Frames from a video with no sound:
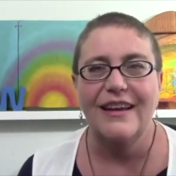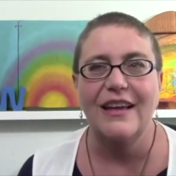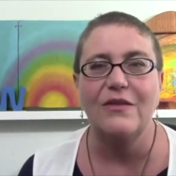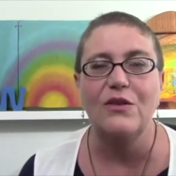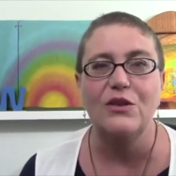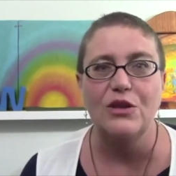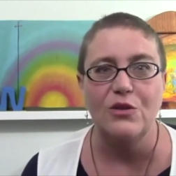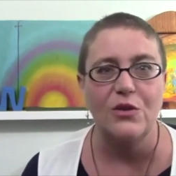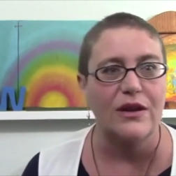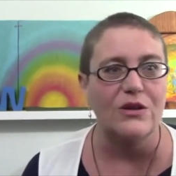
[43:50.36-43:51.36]
if you
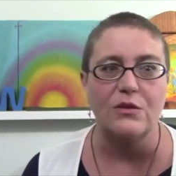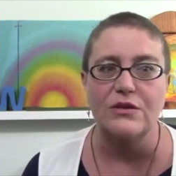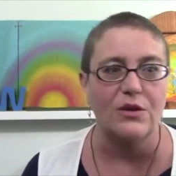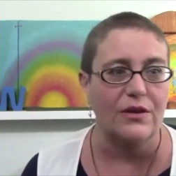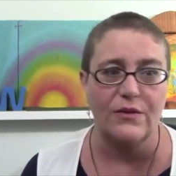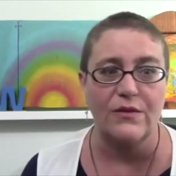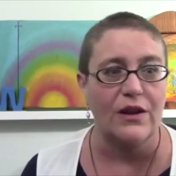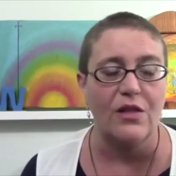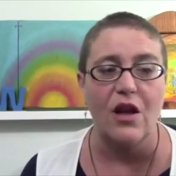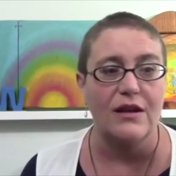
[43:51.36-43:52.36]
do, don't soak it for
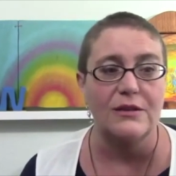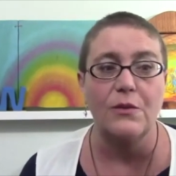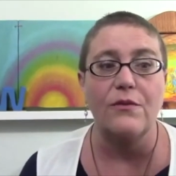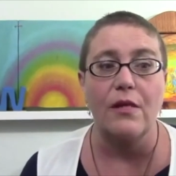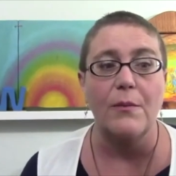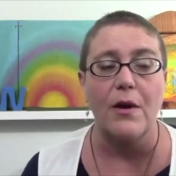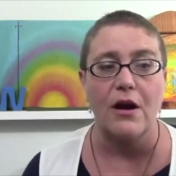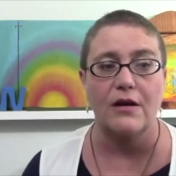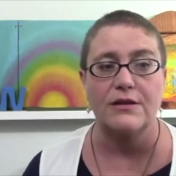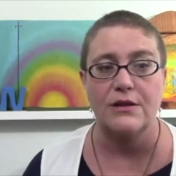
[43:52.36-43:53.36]
very long because it will fall apart.